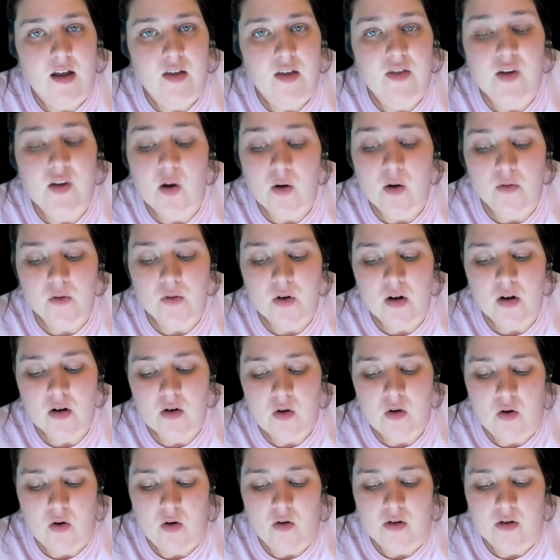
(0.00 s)
The overall
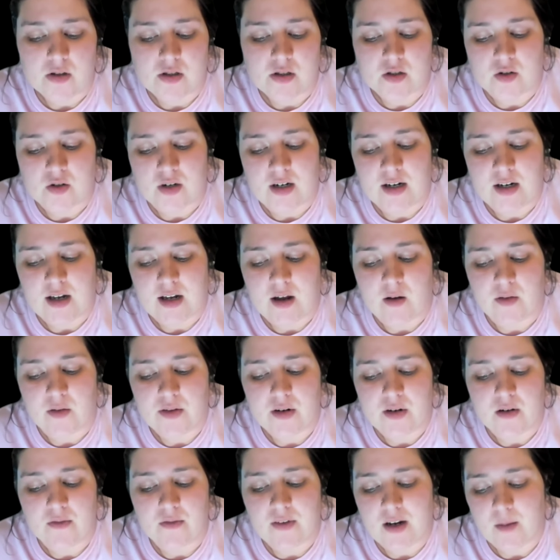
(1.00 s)
goal is to create a
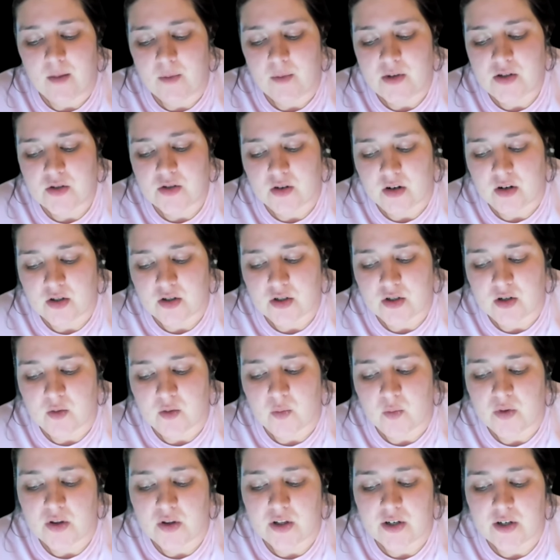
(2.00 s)
healthier family structure
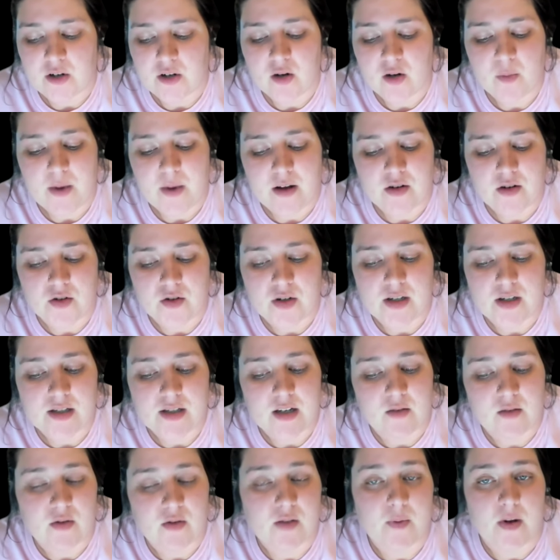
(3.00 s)
with clearer boundaries
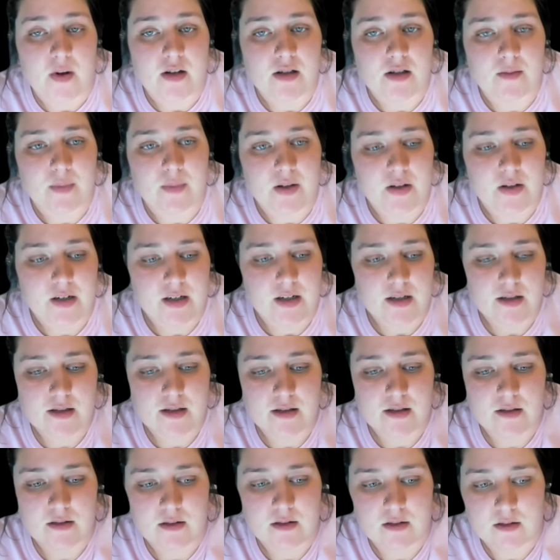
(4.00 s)
and
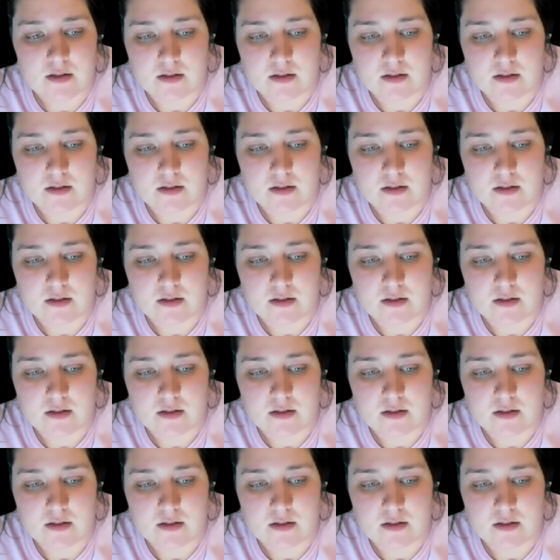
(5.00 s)
responsibilities.